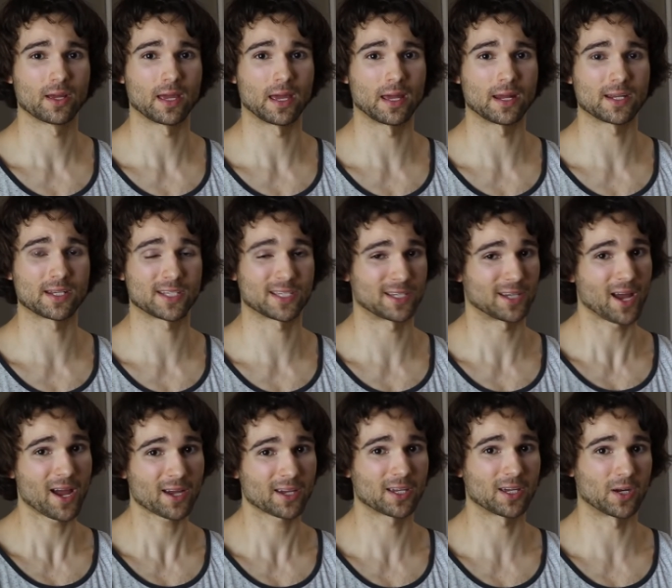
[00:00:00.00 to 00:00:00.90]
and it's
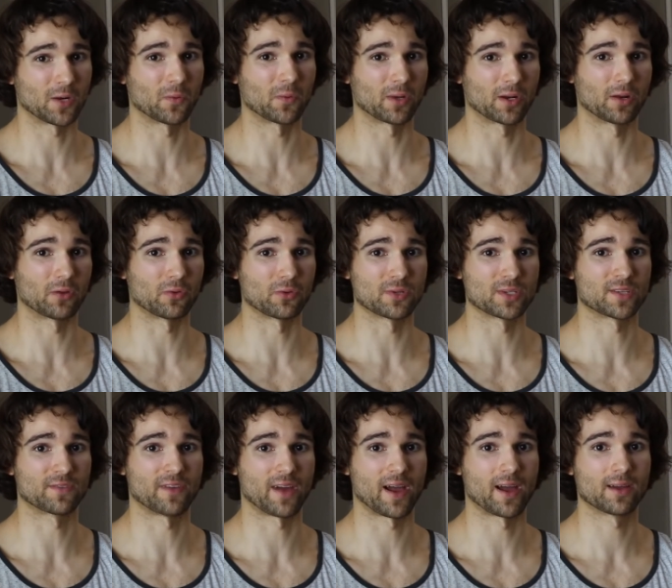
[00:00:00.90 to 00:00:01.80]
not going to want to
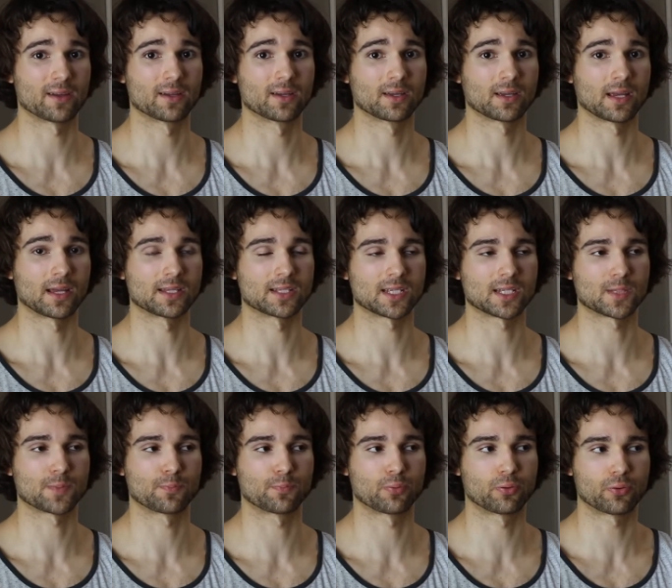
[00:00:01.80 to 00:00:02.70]
lose fat, because
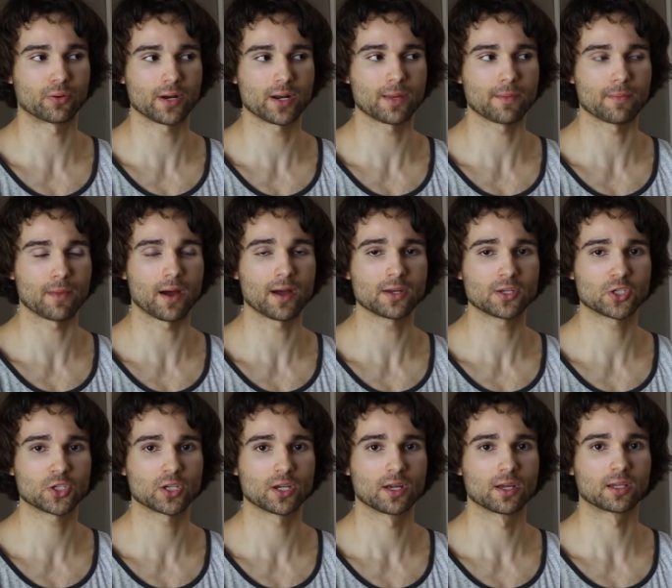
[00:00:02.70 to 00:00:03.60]
it's pretty
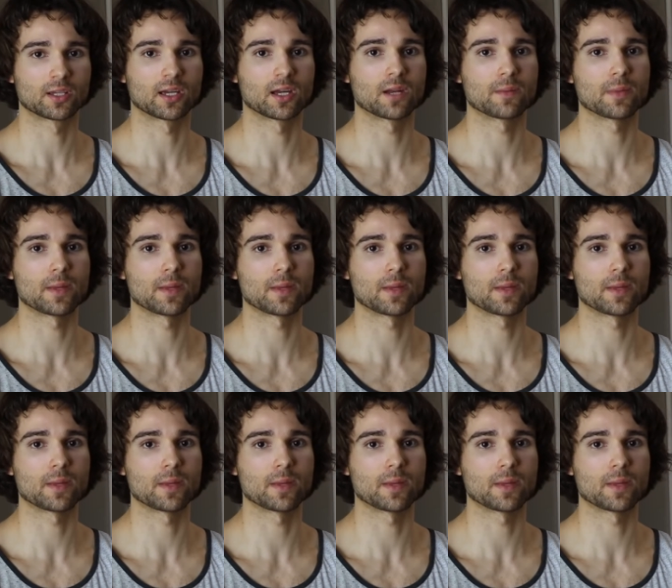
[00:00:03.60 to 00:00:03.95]
much going to